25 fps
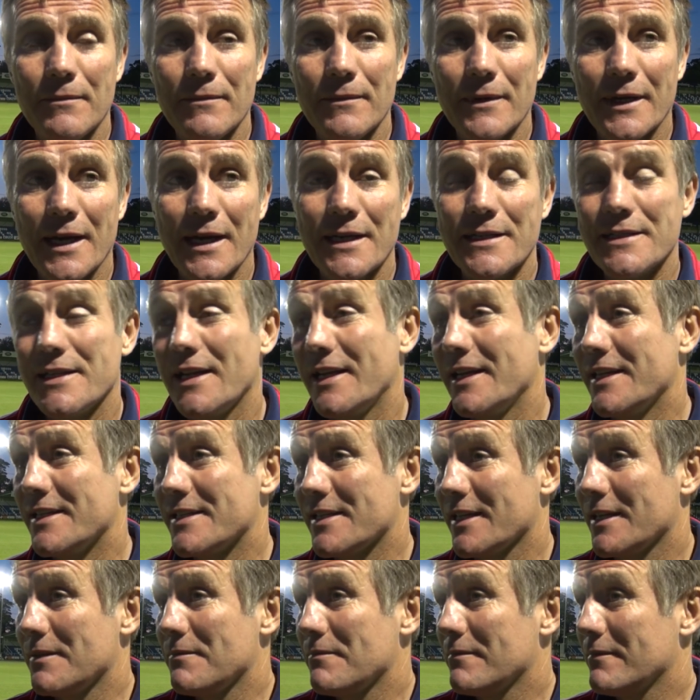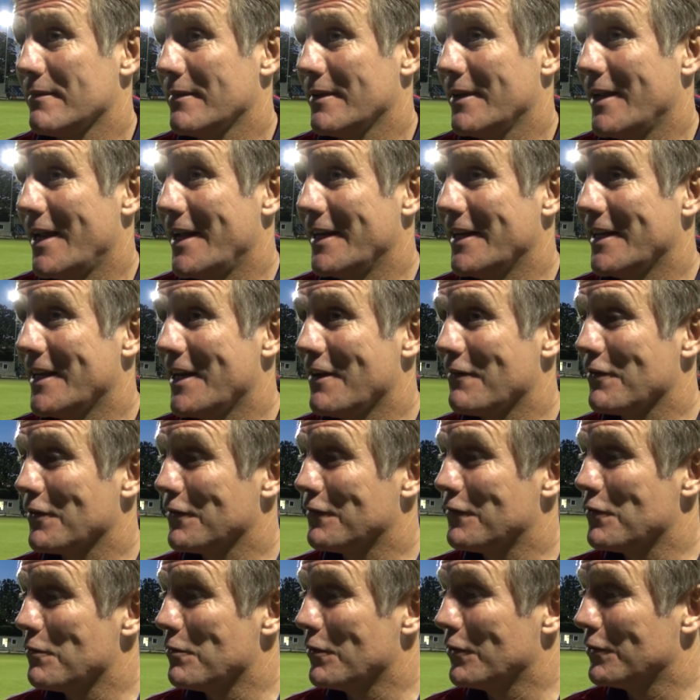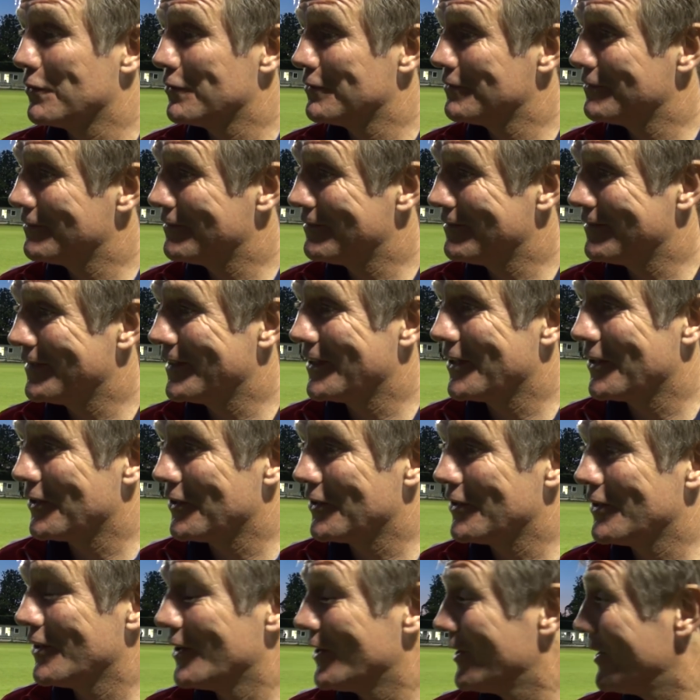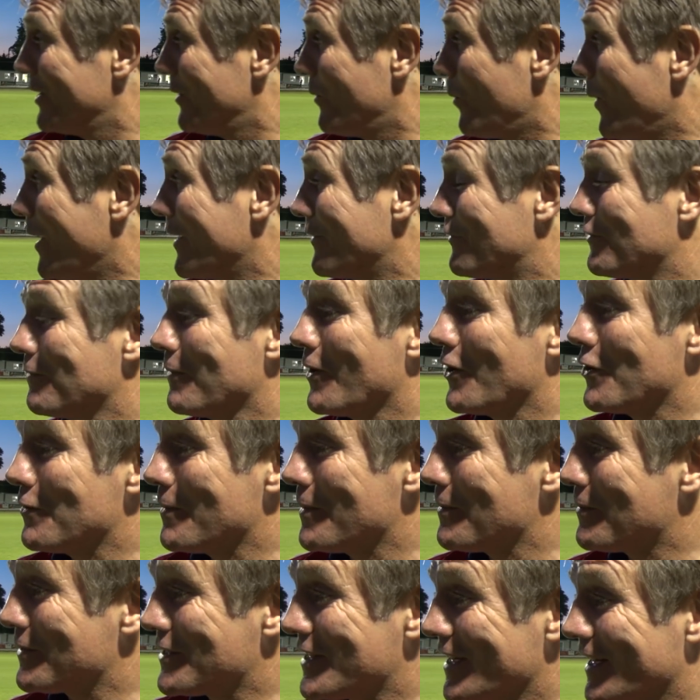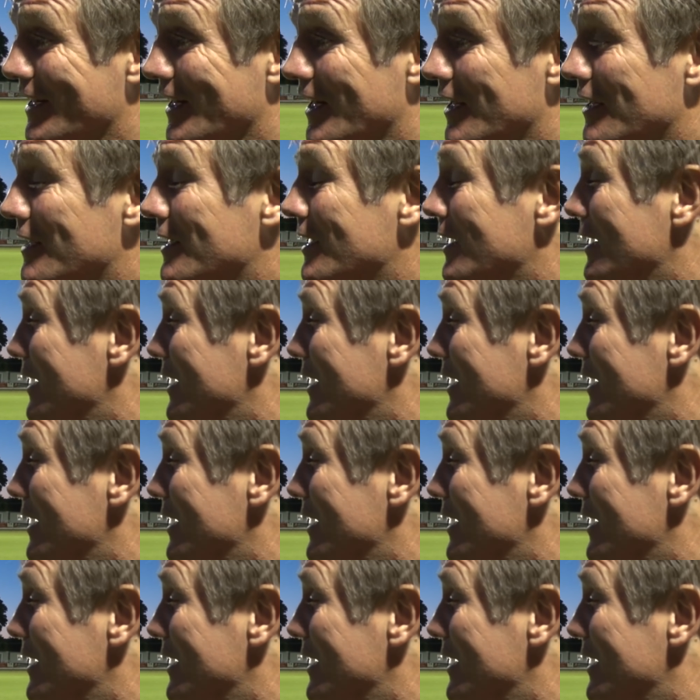against any team, any level of football, you know, away from home in particular,